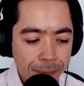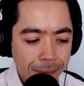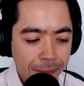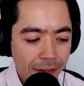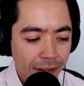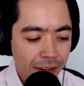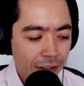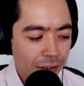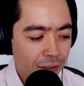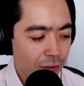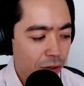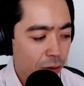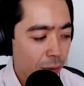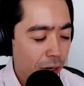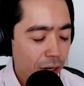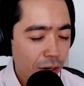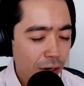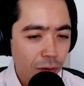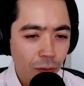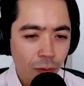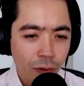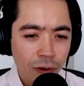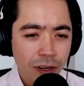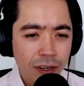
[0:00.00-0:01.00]
Right. And so
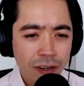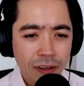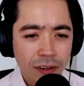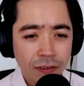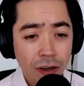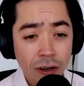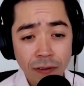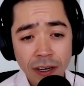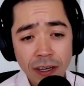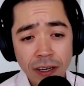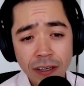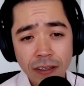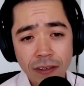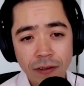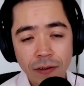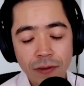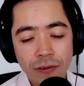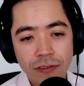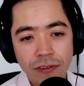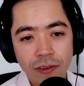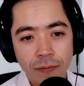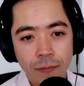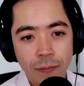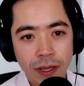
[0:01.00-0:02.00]
Monolaurin is already
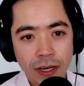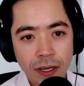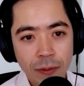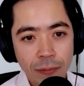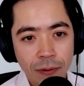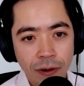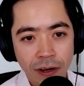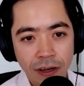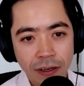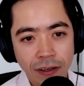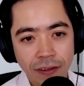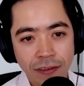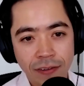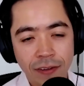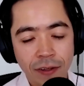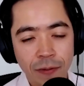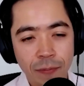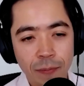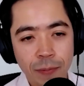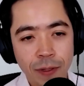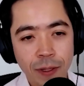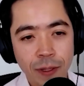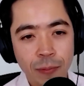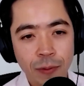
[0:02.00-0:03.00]
used in many products
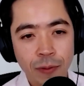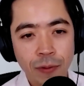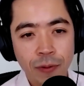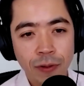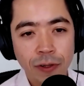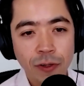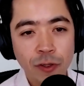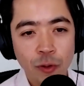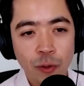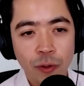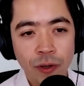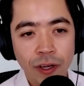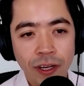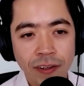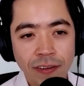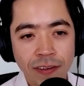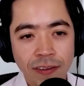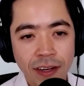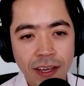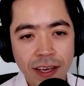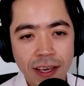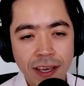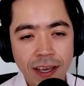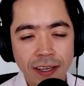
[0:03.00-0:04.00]
that people enjoy
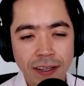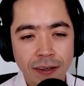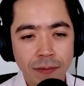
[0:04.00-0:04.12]
today,